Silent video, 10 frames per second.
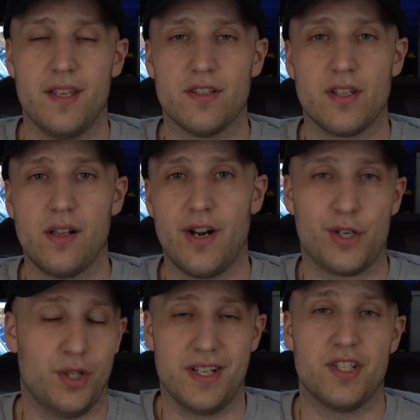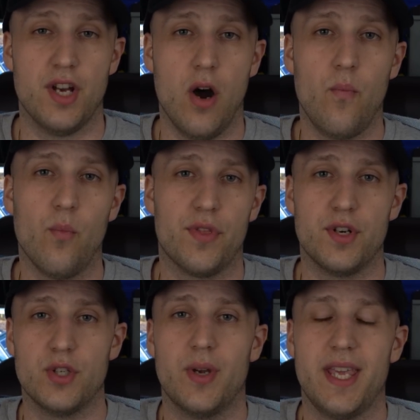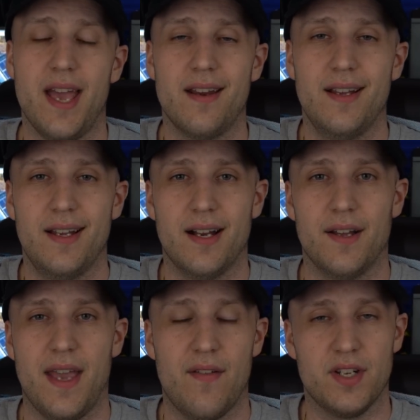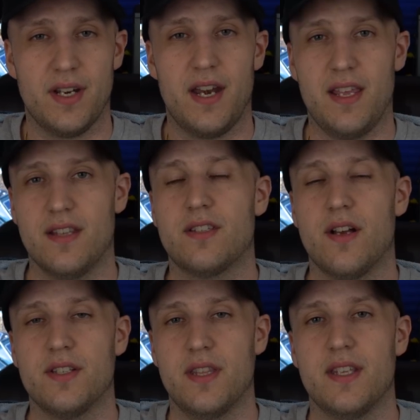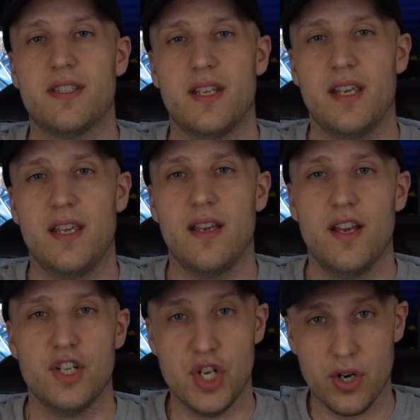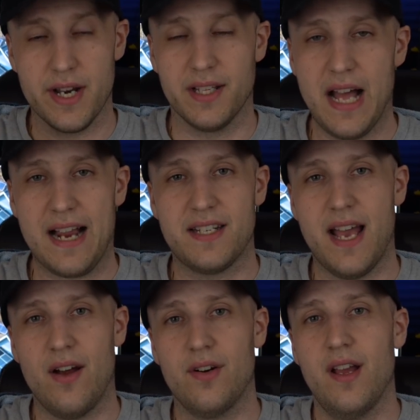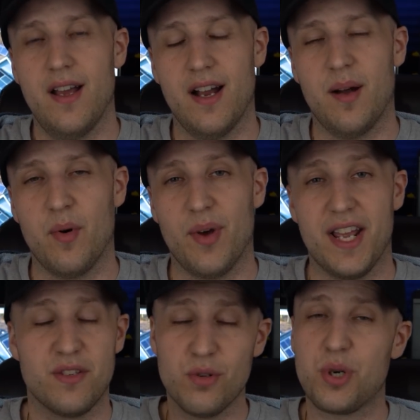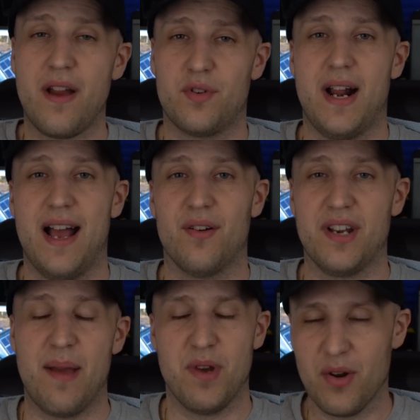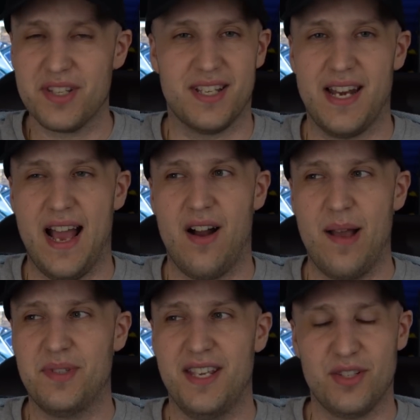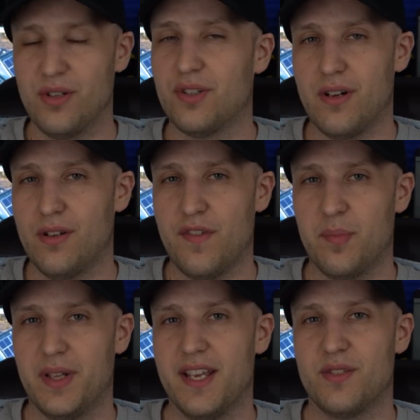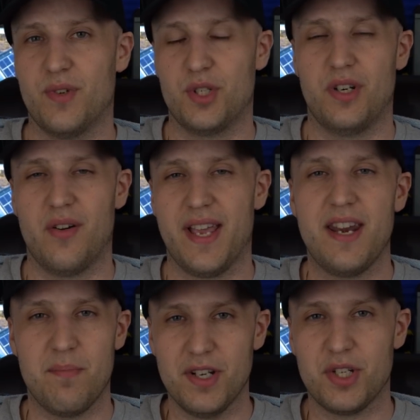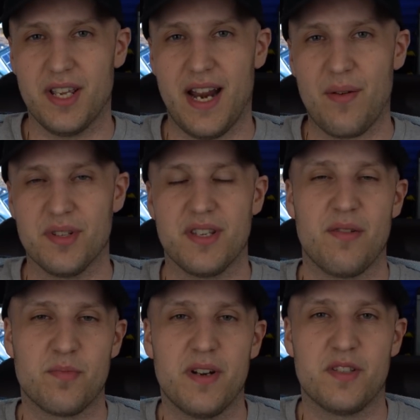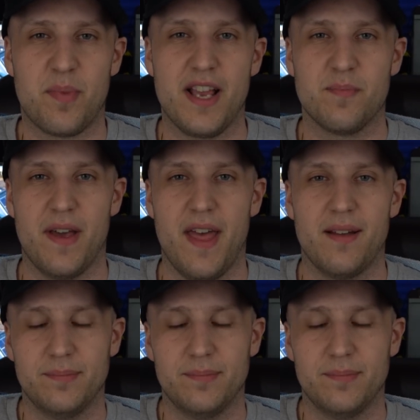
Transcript: the installer actually doesn't know what they're doing yet. They haven't done any installs in this city during lockdown. But when I do drive around, I'm noticing now, I'm seeing solar all over the place, which, you know, again, in Michigan, I was pretty surprised by that.